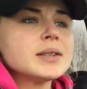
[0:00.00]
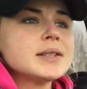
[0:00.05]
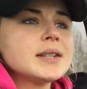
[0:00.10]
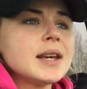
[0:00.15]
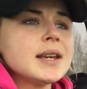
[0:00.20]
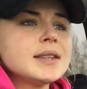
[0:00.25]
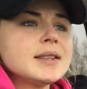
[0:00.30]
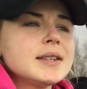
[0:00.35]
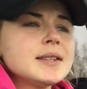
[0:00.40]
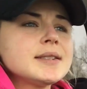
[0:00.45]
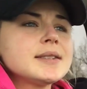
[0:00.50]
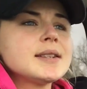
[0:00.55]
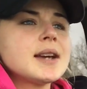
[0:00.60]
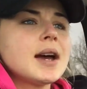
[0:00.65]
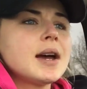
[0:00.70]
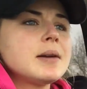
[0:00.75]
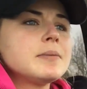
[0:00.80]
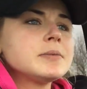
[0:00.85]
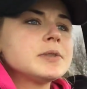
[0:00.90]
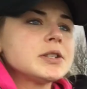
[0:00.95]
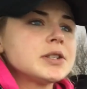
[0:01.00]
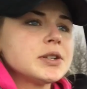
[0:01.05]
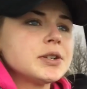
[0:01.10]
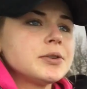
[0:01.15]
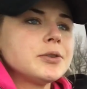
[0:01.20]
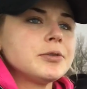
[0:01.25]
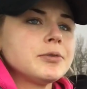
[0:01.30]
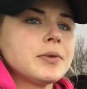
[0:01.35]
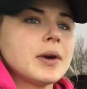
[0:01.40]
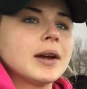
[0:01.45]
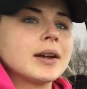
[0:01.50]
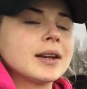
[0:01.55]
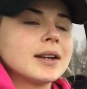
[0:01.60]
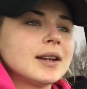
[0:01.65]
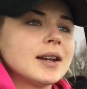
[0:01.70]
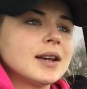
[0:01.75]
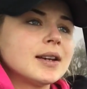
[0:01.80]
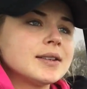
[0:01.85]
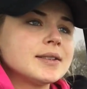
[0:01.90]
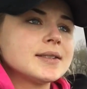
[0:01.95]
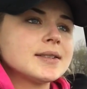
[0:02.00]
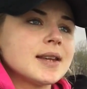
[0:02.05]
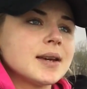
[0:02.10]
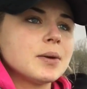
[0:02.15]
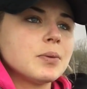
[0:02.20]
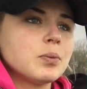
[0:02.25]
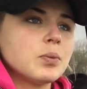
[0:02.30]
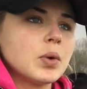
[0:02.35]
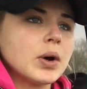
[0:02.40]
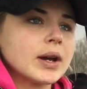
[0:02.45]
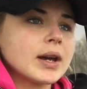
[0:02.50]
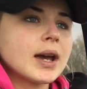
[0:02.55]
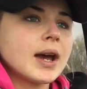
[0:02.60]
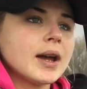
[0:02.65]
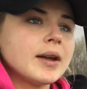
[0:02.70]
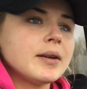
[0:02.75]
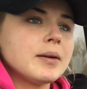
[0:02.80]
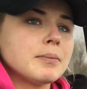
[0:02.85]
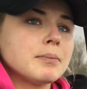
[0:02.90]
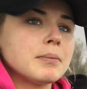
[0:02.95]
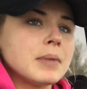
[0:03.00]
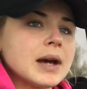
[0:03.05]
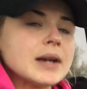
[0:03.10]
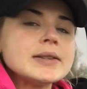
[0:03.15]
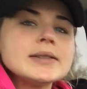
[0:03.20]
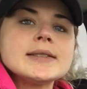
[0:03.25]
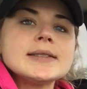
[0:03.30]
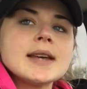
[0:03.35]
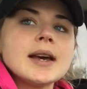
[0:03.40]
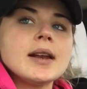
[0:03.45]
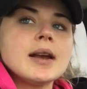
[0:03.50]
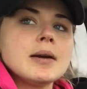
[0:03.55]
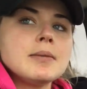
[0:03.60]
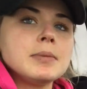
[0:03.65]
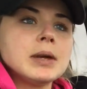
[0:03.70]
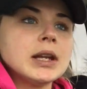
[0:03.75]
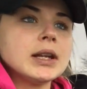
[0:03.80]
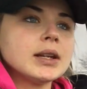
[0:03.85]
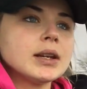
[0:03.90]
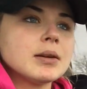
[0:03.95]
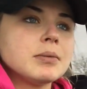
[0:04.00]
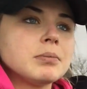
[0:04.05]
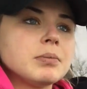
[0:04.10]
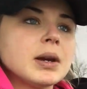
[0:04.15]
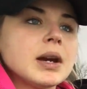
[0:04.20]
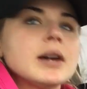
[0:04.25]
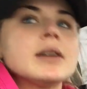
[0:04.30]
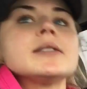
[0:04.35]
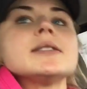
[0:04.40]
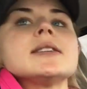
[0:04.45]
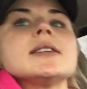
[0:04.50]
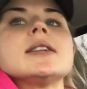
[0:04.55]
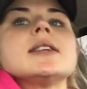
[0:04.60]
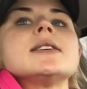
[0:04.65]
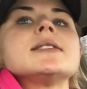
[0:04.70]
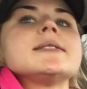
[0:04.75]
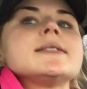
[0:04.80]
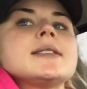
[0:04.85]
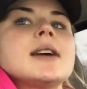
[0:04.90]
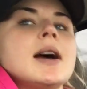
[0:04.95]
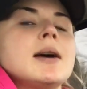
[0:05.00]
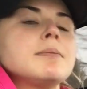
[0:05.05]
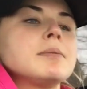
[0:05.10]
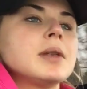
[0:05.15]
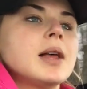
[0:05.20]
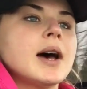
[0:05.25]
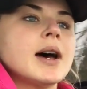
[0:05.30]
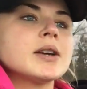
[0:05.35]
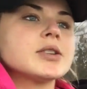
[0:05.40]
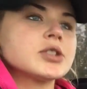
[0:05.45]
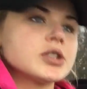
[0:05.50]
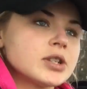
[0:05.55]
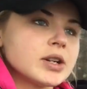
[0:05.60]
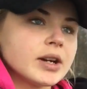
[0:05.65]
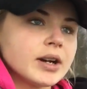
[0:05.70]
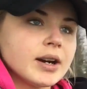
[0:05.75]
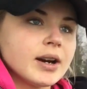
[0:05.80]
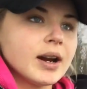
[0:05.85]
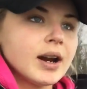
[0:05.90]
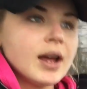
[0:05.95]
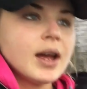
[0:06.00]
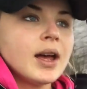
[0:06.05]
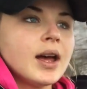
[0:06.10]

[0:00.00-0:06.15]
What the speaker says: take this time to recognize like what kind of mindset I'm in compared to this time last year.